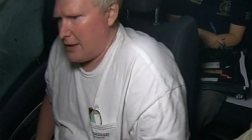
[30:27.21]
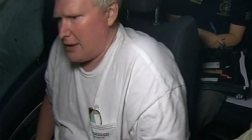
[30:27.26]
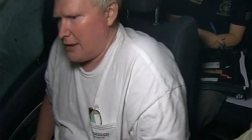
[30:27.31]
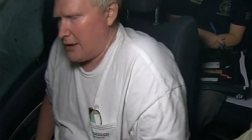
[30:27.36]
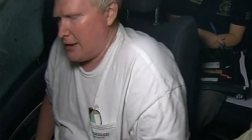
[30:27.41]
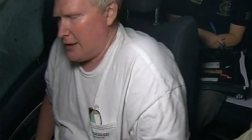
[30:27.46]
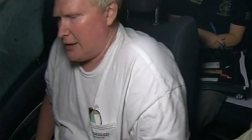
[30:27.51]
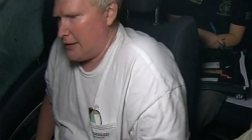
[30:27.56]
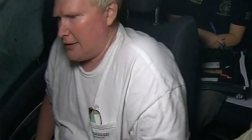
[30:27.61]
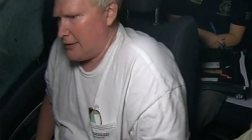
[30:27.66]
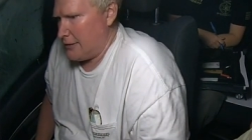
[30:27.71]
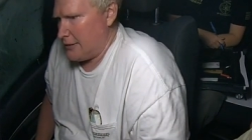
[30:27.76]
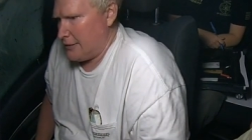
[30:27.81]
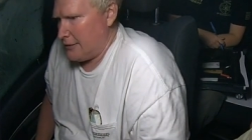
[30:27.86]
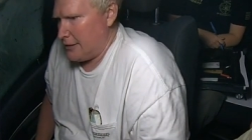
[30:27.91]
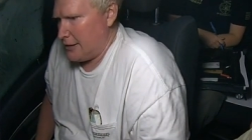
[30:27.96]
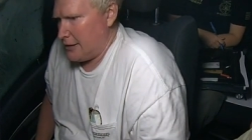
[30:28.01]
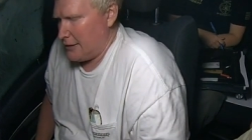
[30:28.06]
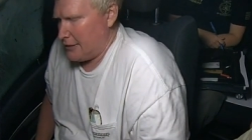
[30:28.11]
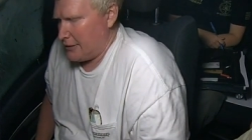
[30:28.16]

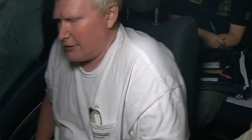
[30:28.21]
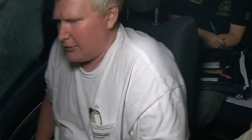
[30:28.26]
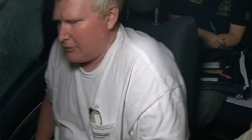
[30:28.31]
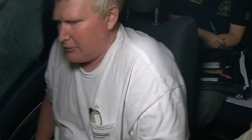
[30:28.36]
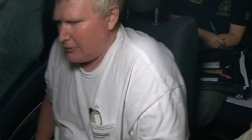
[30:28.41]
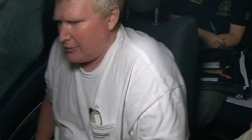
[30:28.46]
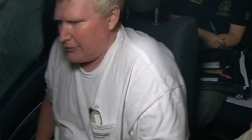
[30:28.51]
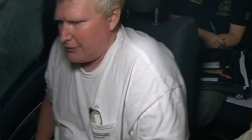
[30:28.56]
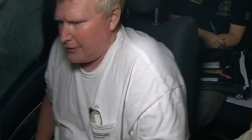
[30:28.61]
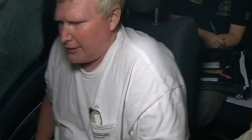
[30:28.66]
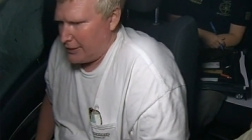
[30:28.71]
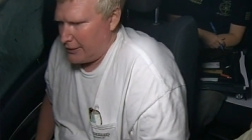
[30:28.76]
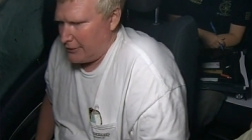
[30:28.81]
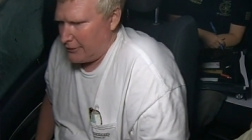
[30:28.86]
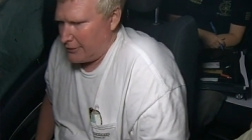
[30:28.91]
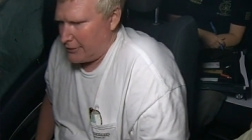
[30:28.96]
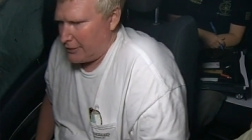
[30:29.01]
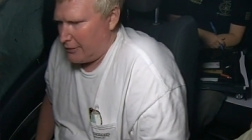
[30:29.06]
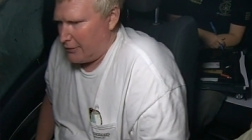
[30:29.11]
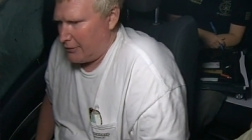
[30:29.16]
and they are going there
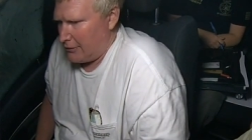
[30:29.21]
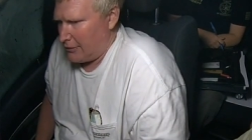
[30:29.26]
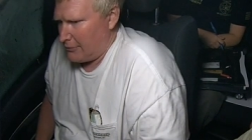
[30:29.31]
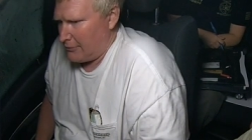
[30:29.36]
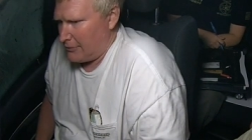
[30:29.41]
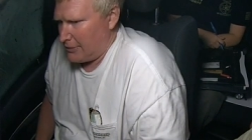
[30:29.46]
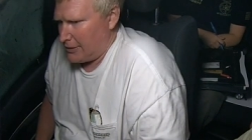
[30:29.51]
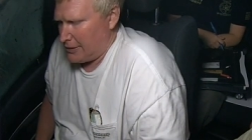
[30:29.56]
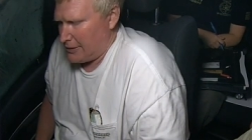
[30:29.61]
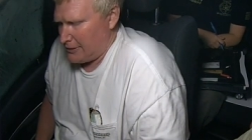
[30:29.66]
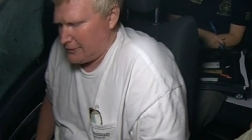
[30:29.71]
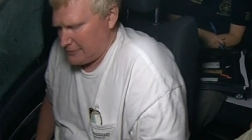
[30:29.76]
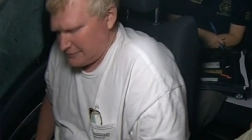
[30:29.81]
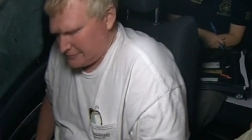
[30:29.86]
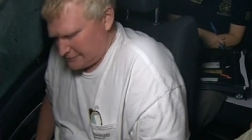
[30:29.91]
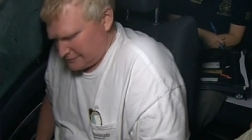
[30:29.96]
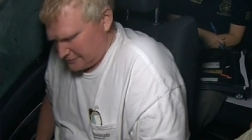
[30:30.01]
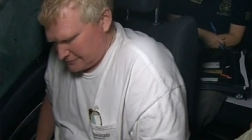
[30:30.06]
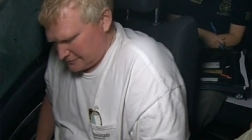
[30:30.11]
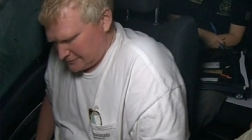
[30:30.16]
and calling me.
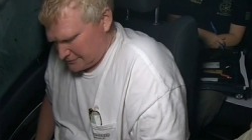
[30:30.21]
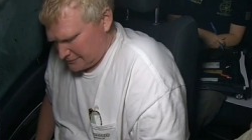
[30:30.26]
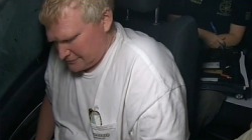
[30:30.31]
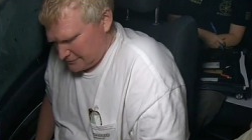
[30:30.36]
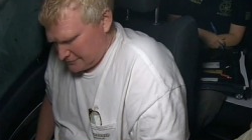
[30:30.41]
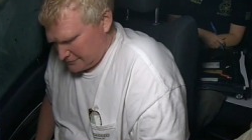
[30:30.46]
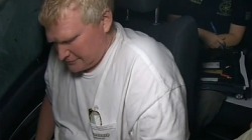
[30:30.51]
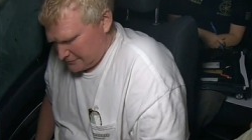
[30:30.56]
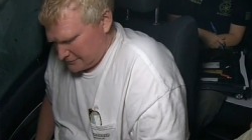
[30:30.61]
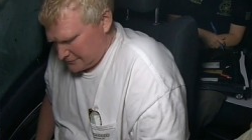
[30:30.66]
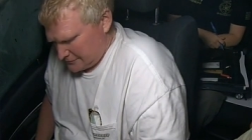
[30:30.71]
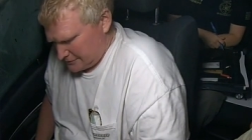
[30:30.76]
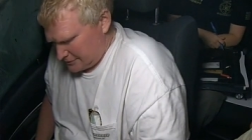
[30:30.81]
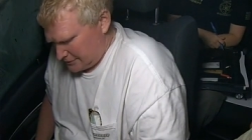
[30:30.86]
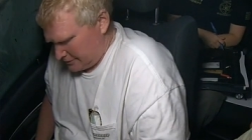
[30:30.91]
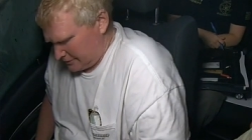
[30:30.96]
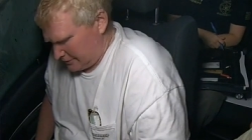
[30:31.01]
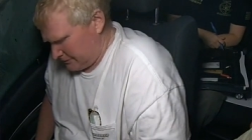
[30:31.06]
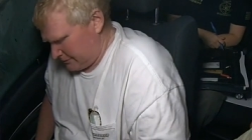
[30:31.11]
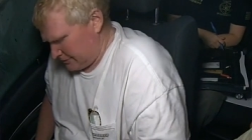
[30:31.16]

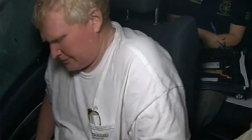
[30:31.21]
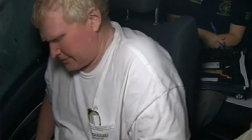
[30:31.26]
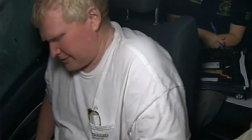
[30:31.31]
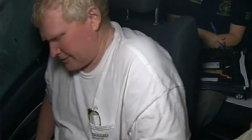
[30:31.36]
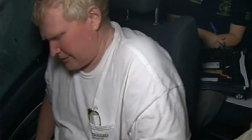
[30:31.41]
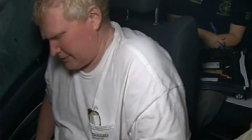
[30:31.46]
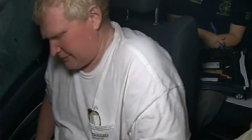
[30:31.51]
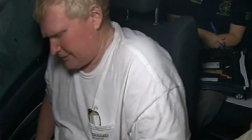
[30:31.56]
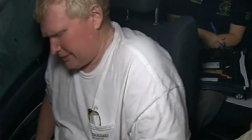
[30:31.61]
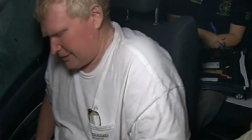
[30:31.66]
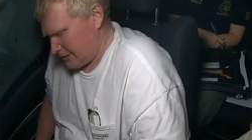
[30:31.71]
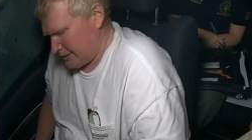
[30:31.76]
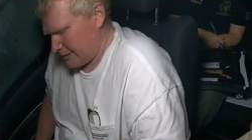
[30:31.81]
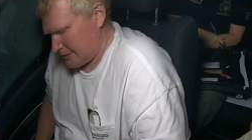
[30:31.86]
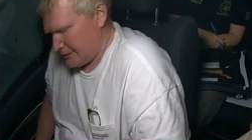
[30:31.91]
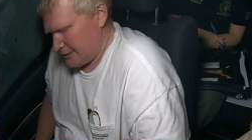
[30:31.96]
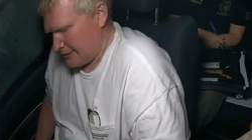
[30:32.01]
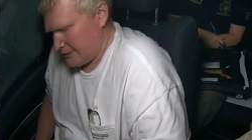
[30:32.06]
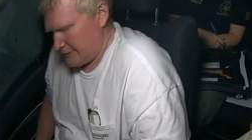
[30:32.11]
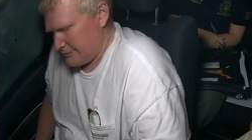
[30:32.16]
So they must not be
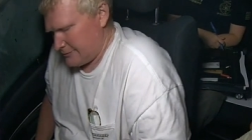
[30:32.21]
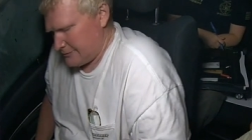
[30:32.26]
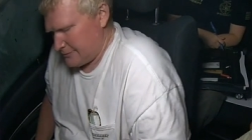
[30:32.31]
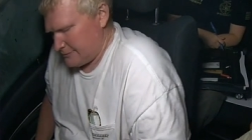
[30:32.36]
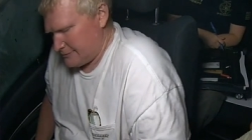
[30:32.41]
there yet.